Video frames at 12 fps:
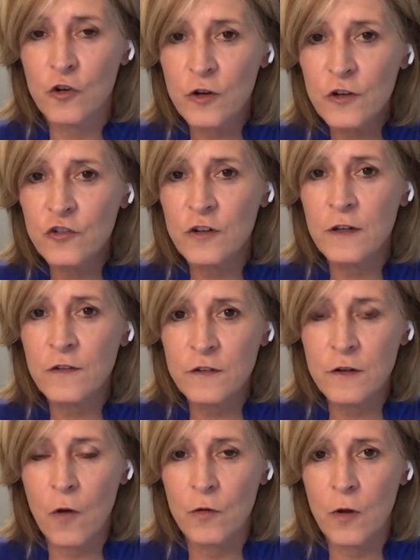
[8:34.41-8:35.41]
Christians
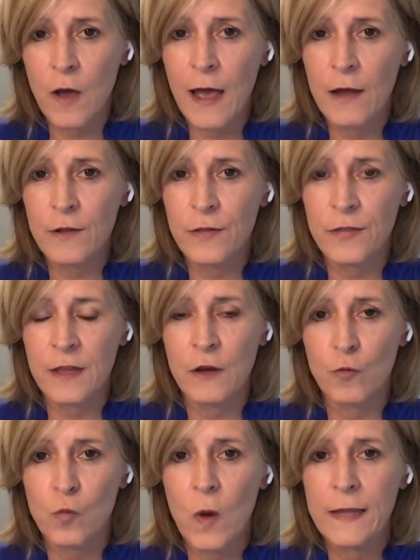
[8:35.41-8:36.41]
don't know how to think
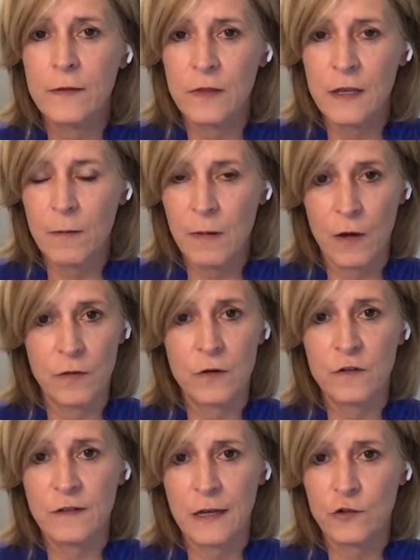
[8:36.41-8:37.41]
rightly about their
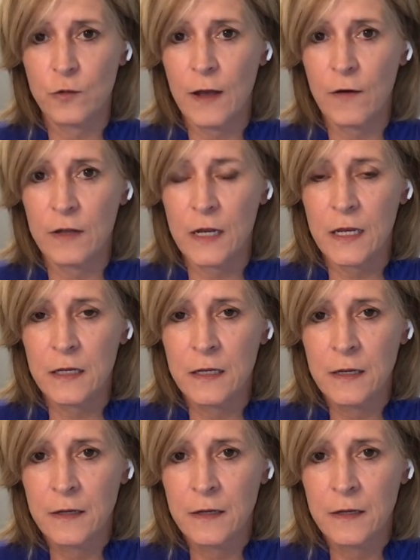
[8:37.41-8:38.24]
sexuality.